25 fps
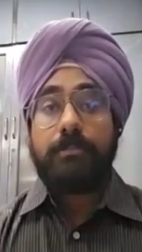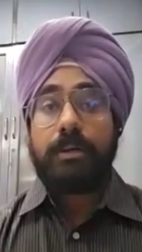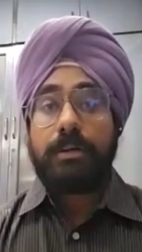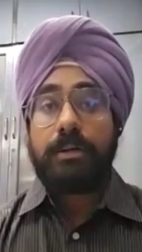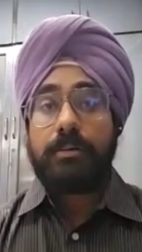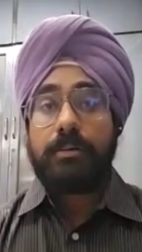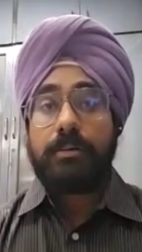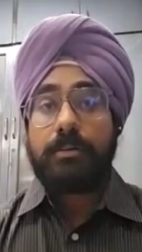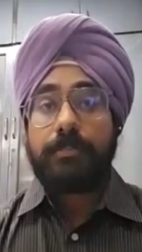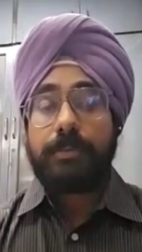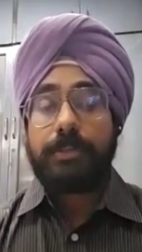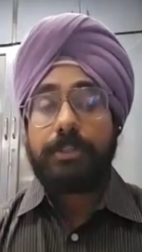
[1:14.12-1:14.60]

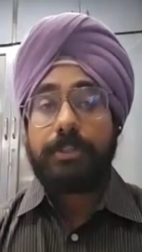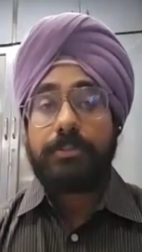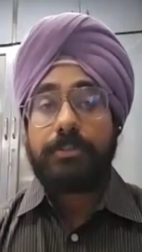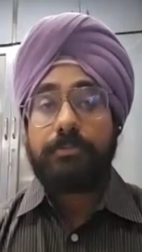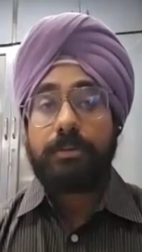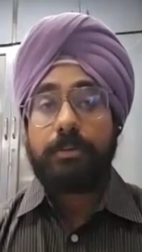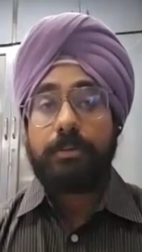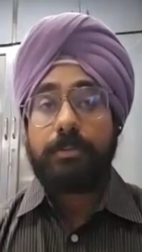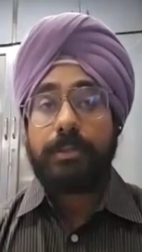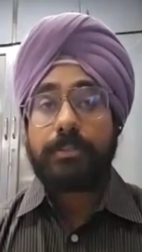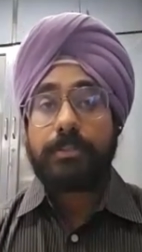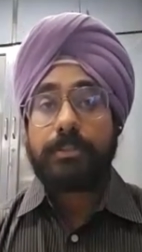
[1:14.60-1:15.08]
edema, the
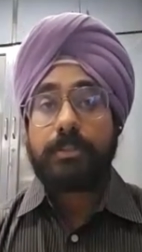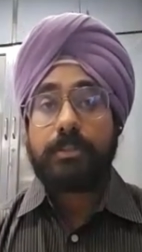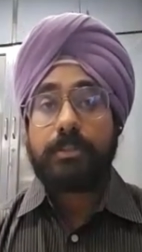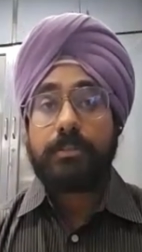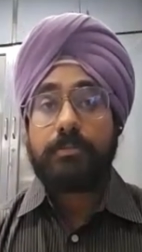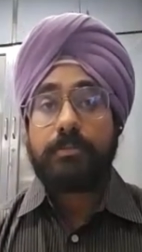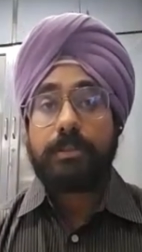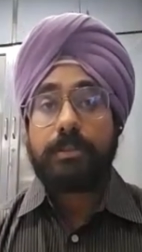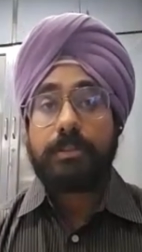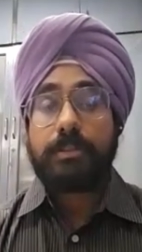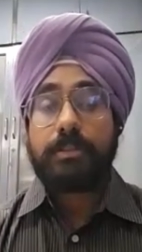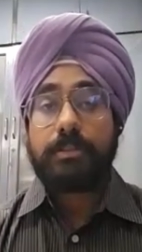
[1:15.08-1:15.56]
patient will
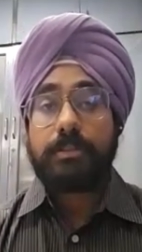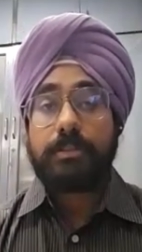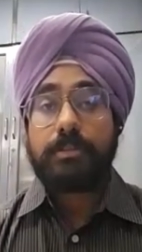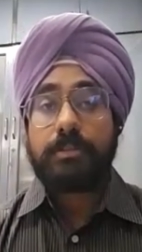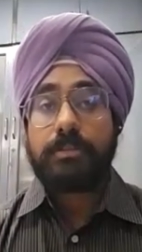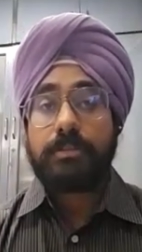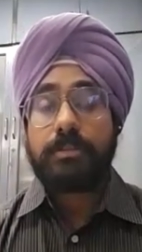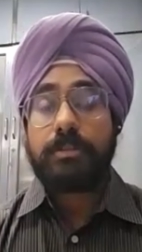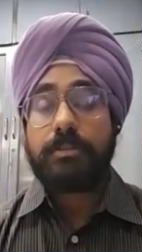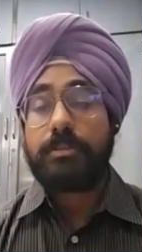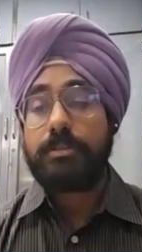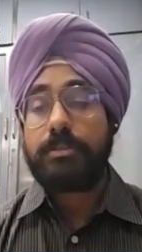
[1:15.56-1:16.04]
present with, uh,
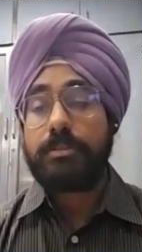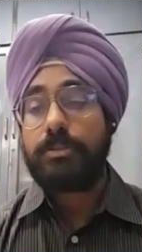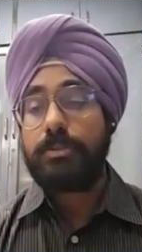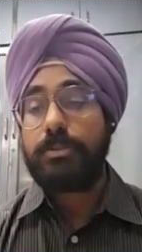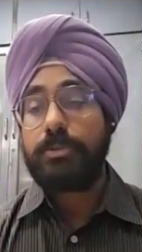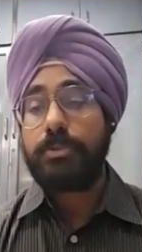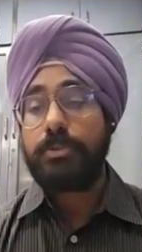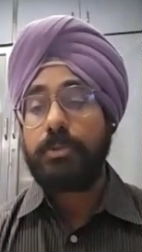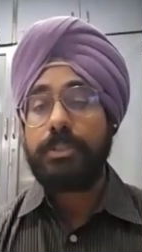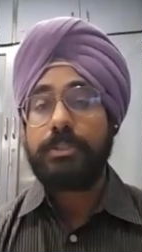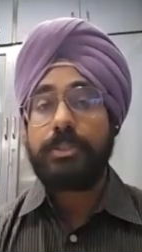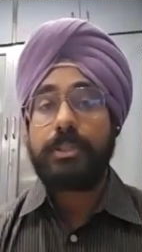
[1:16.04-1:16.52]
this is
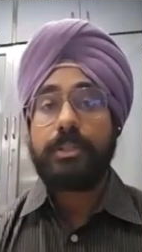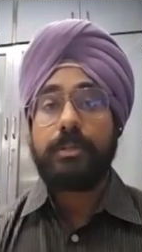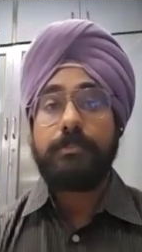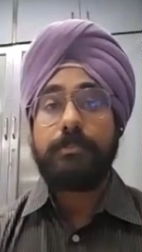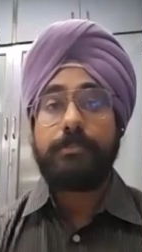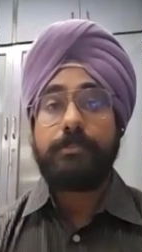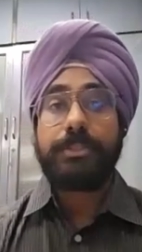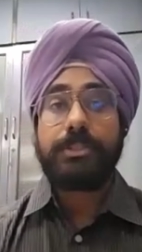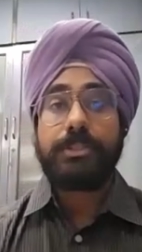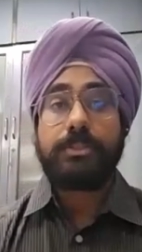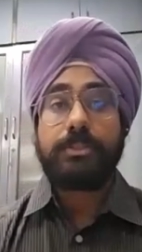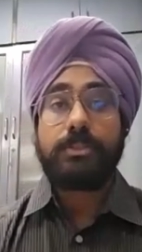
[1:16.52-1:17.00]
usually seen
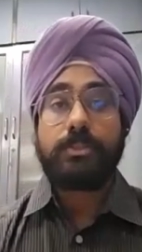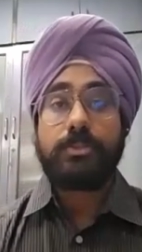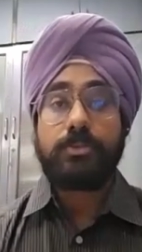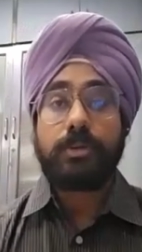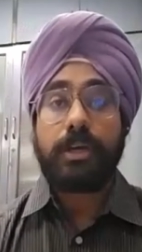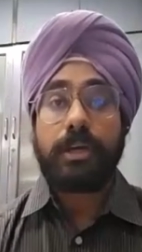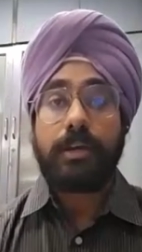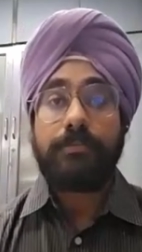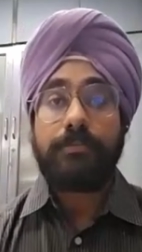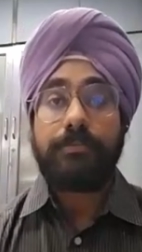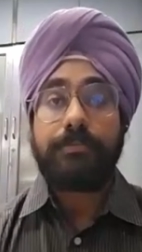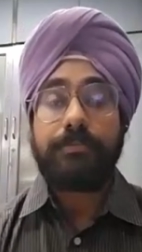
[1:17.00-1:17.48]
in patients
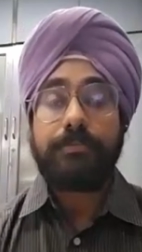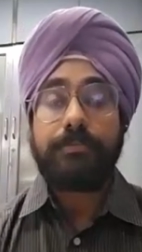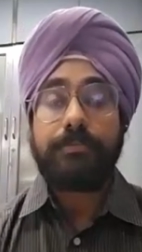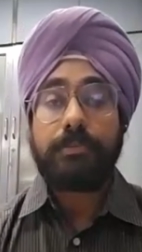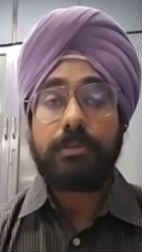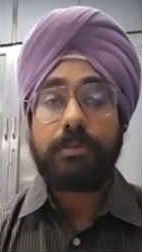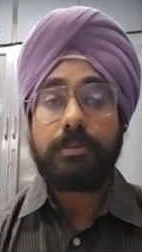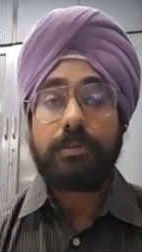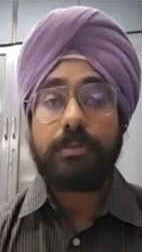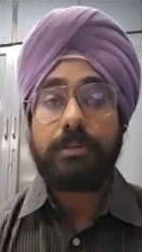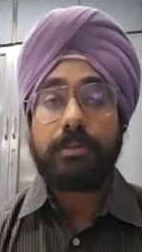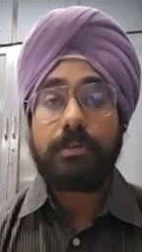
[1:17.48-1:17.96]
who have
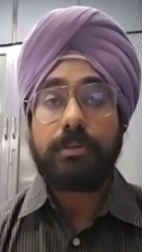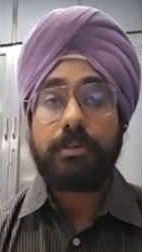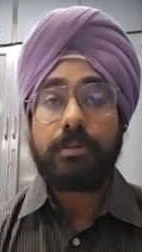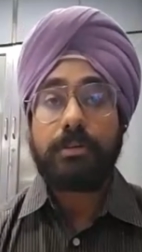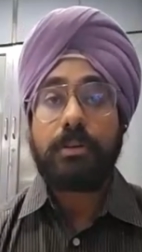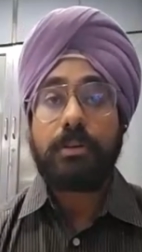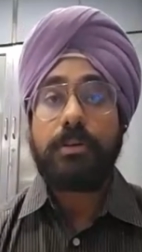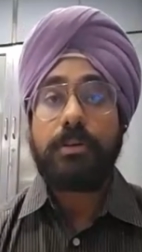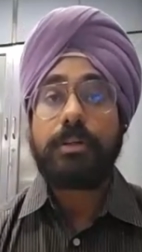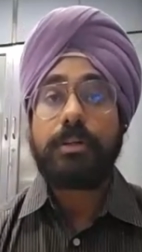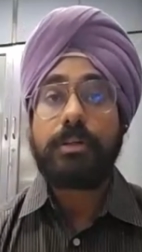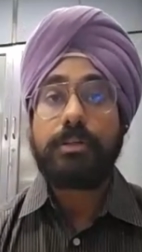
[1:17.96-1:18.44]
uh,
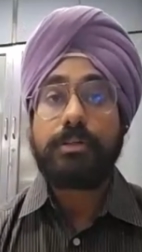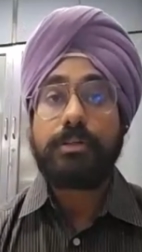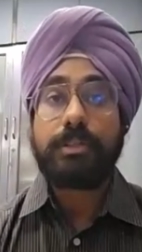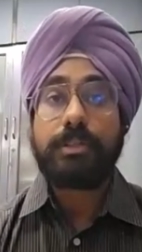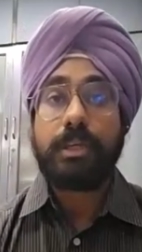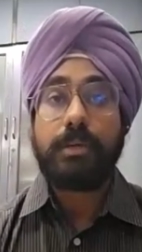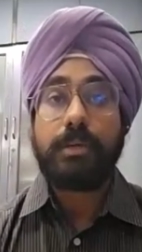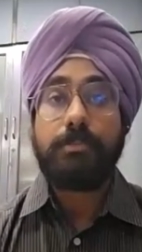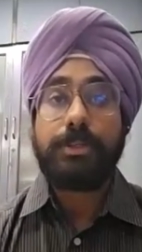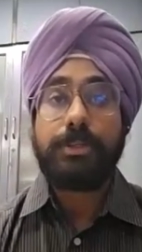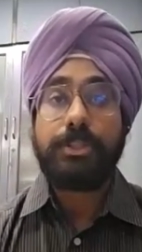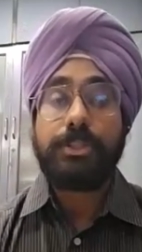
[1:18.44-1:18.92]
not done a
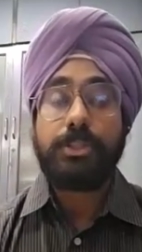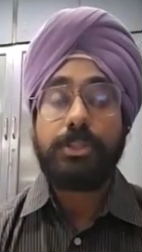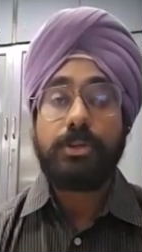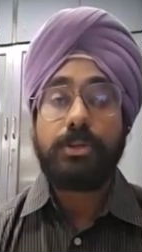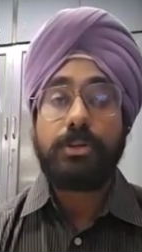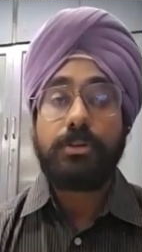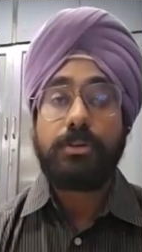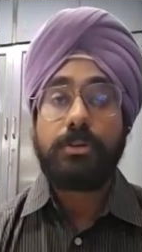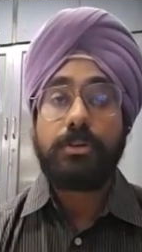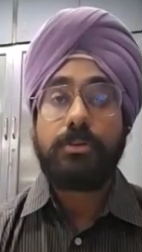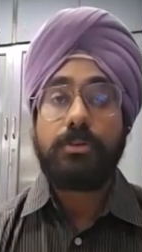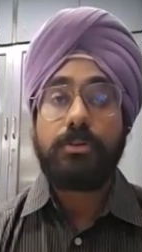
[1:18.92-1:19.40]
C A B G
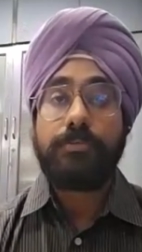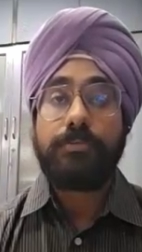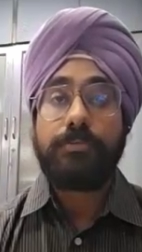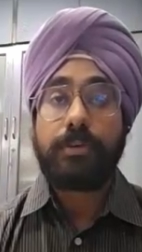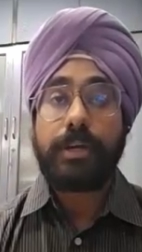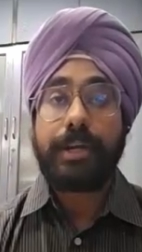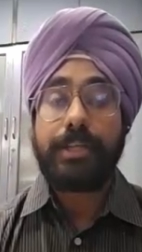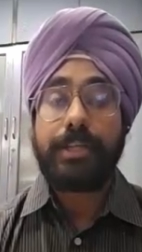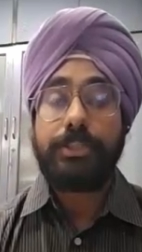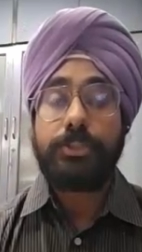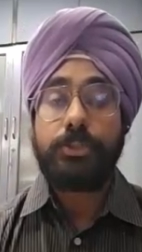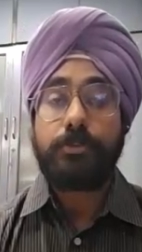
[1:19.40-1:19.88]
or not gone
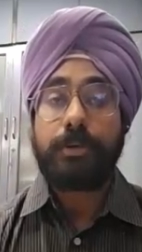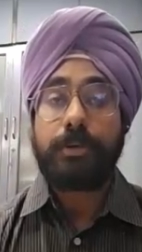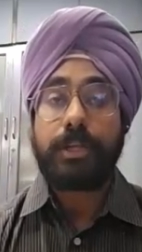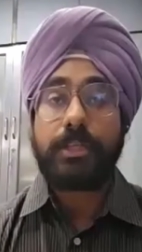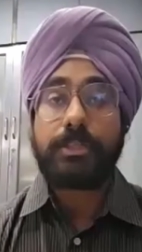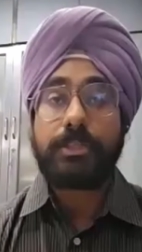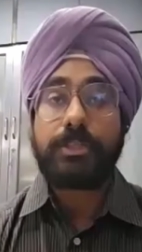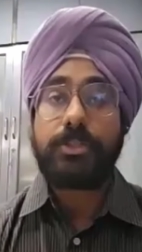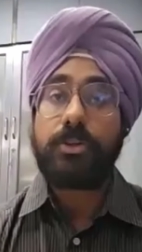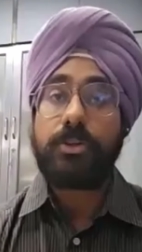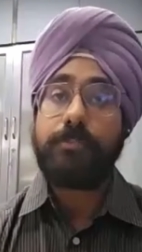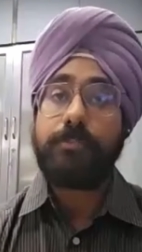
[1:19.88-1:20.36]
for an
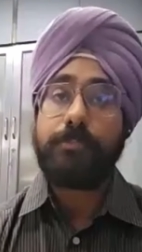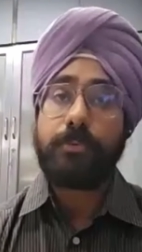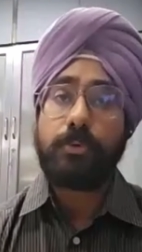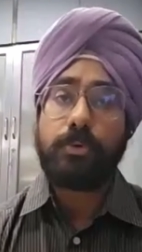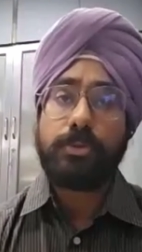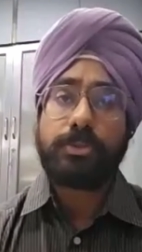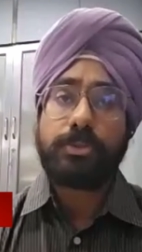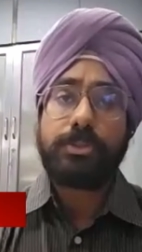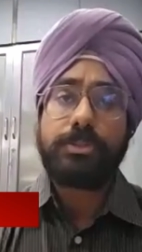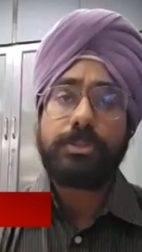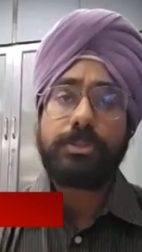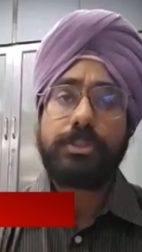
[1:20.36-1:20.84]
angioplasty, or
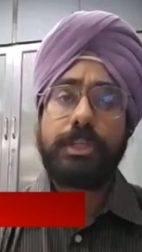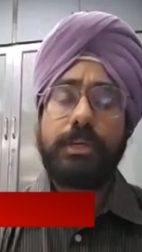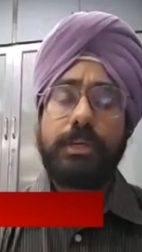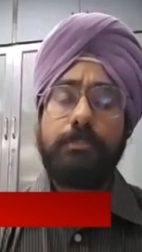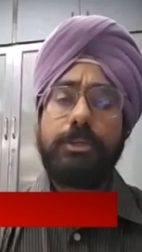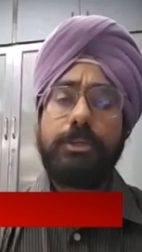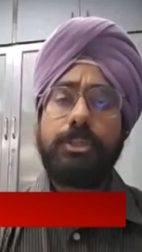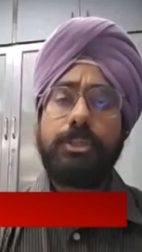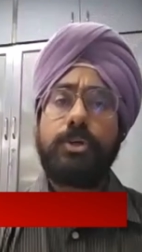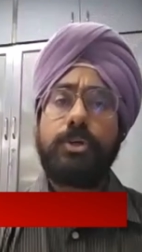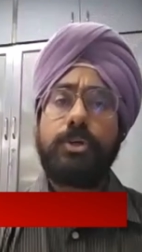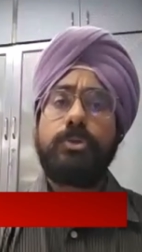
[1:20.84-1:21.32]
post-C A
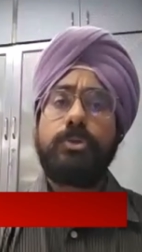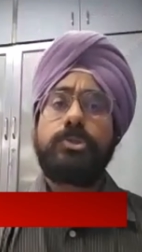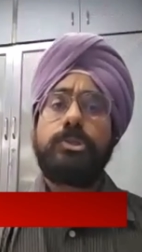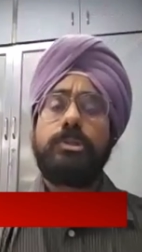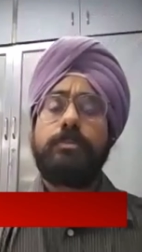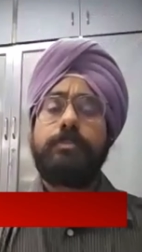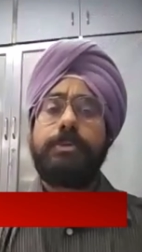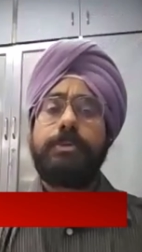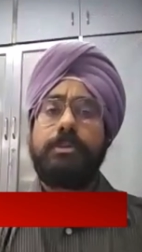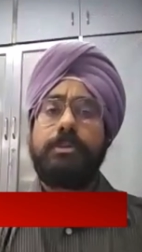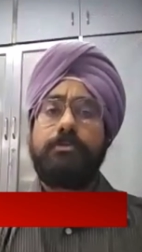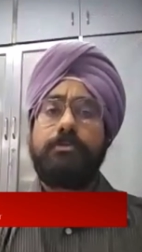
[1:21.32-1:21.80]
B G also
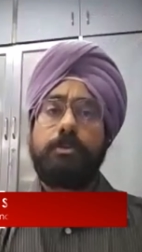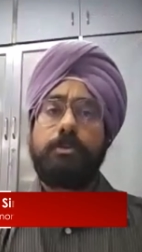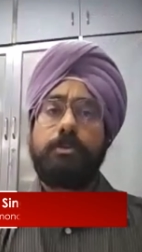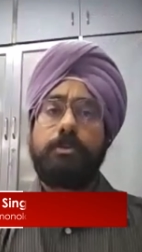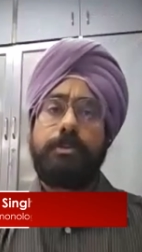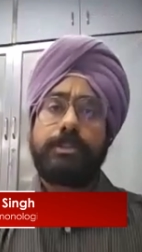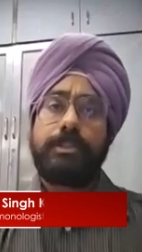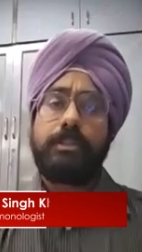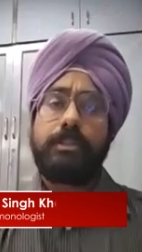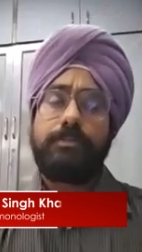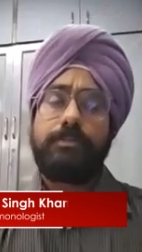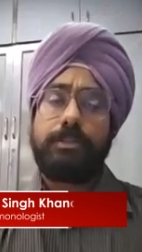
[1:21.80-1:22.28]
the patient would
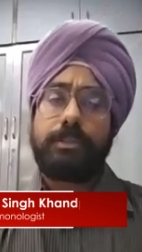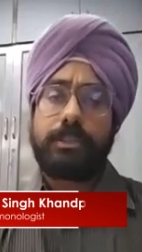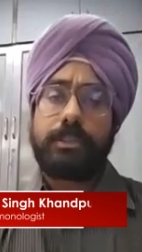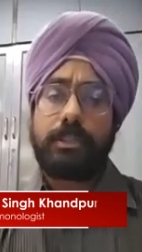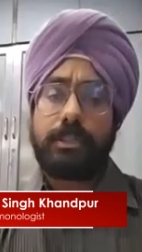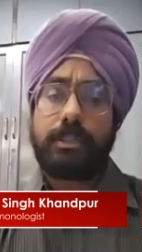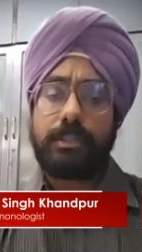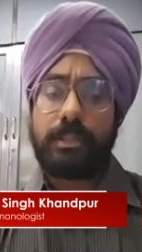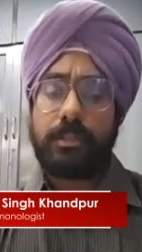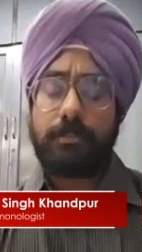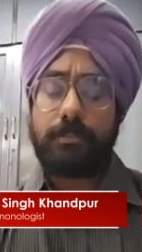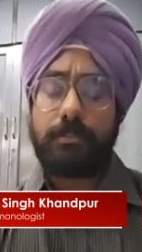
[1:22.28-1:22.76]
present with
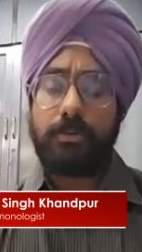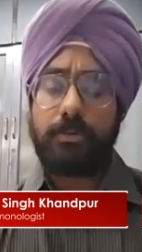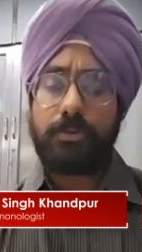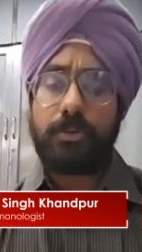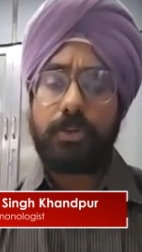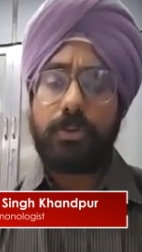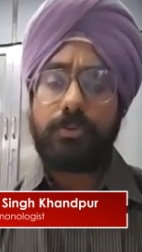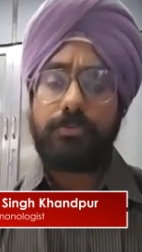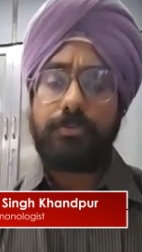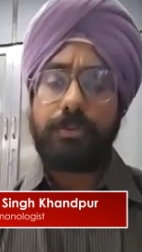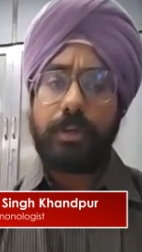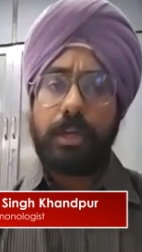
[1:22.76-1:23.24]
certain
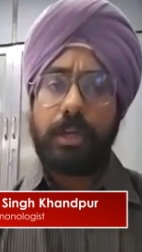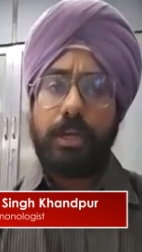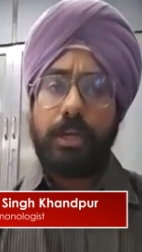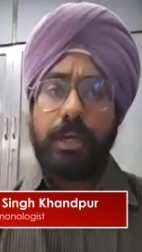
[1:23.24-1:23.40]
amount of